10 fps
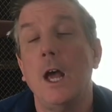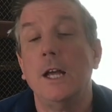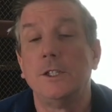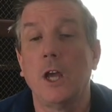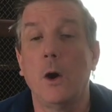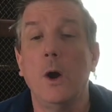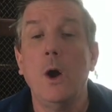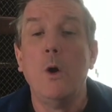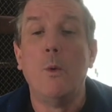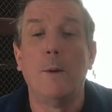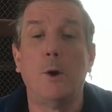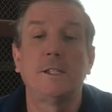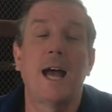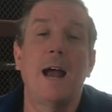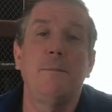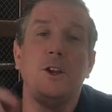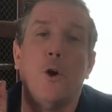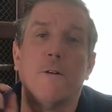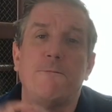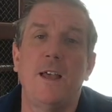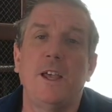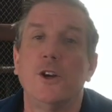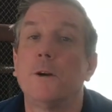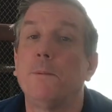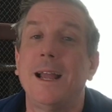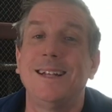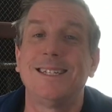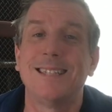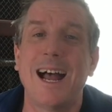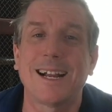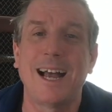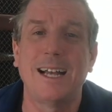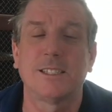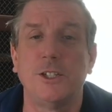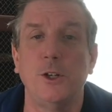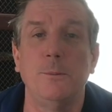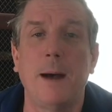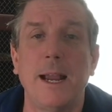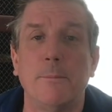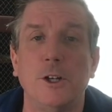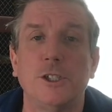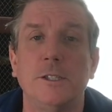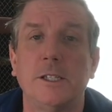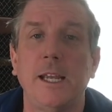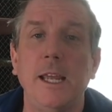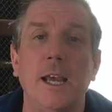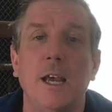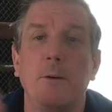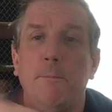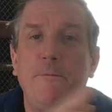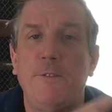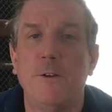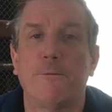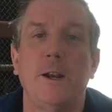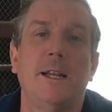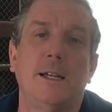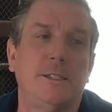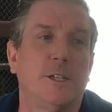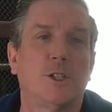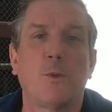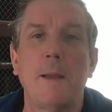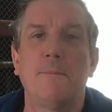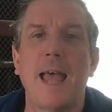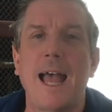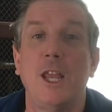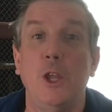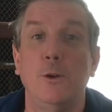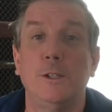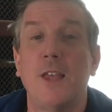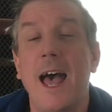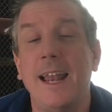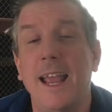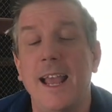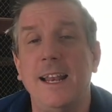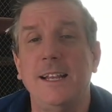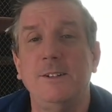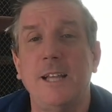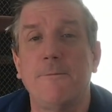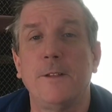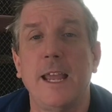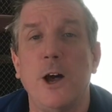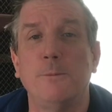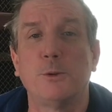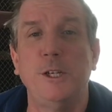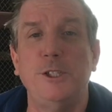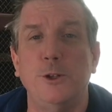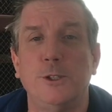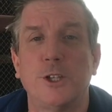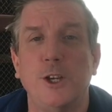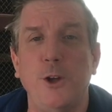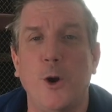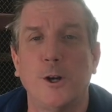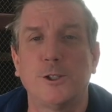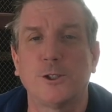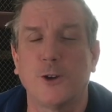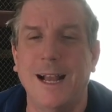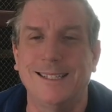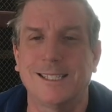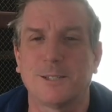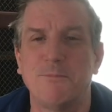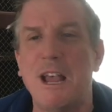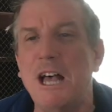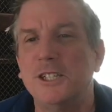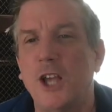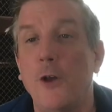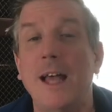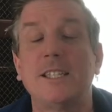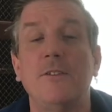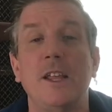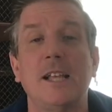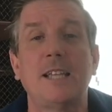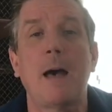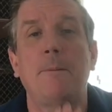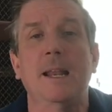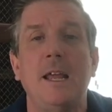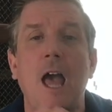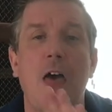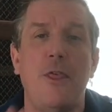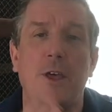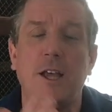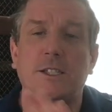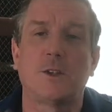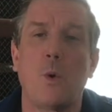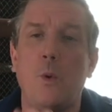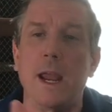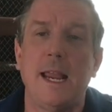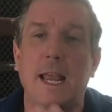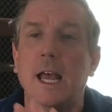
So, one more time, your failure to plan does not constitute my emergency. Feel free to, to swipe that, use that, and it definitely helps reduce your stress. So, that's everything that's happening this week.